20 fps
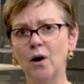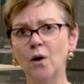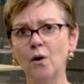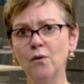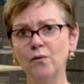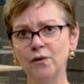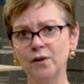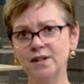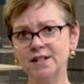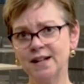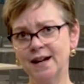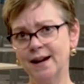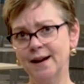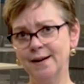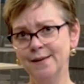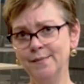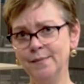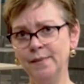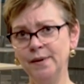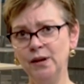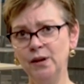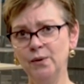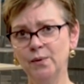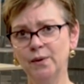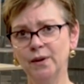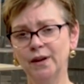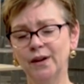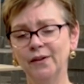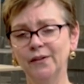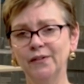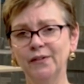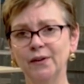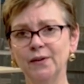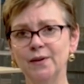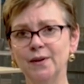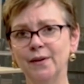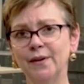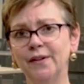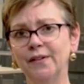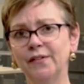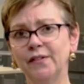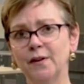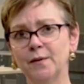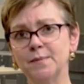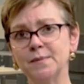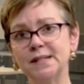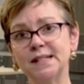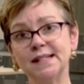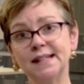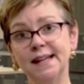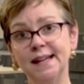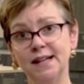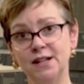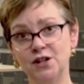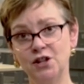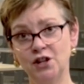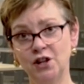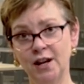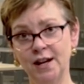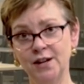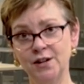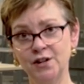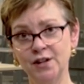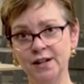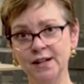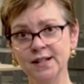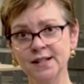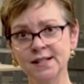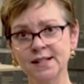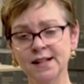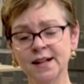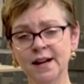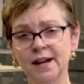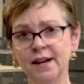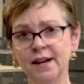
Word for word: Over time, you will also notice some skin changes.